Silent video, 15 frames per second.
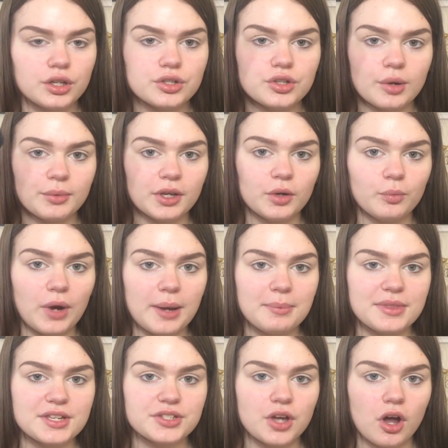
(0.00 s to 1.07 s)
So I'm going to wipe
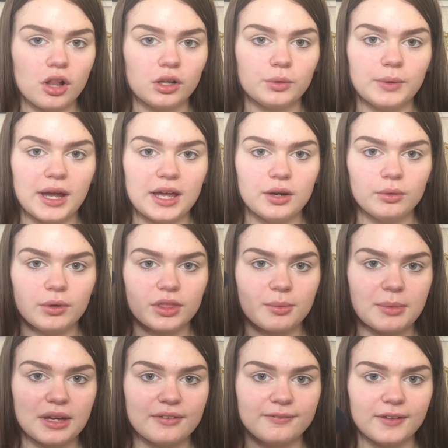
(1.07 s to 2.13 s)
this all away with a
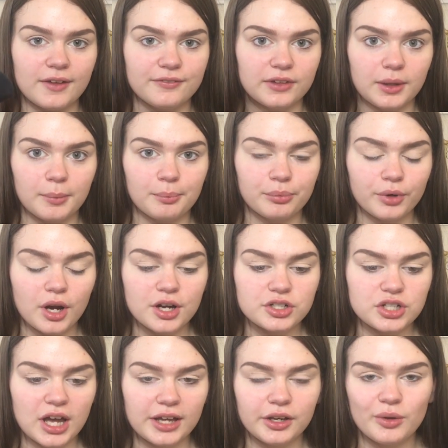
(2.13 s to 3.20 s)
big fluffy brush.
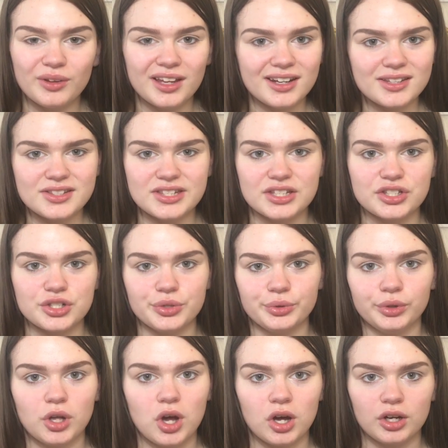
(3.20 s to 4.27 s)
I don't let it sit too
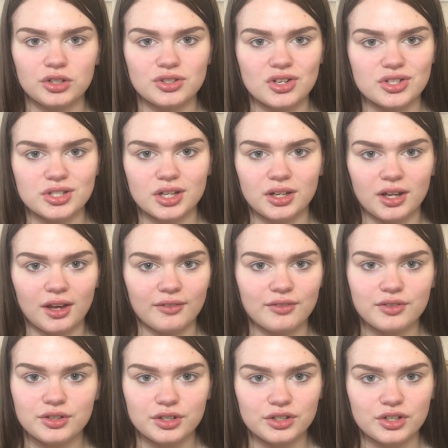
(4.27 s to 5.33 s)
long, just enough
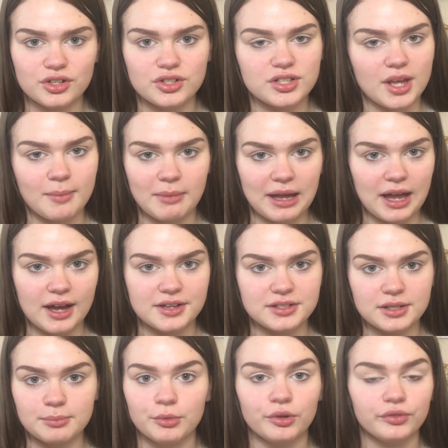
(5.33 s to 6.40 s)
to just set my eyes
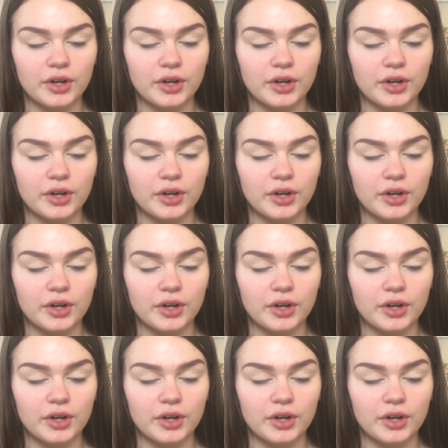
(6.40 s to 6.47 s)
and move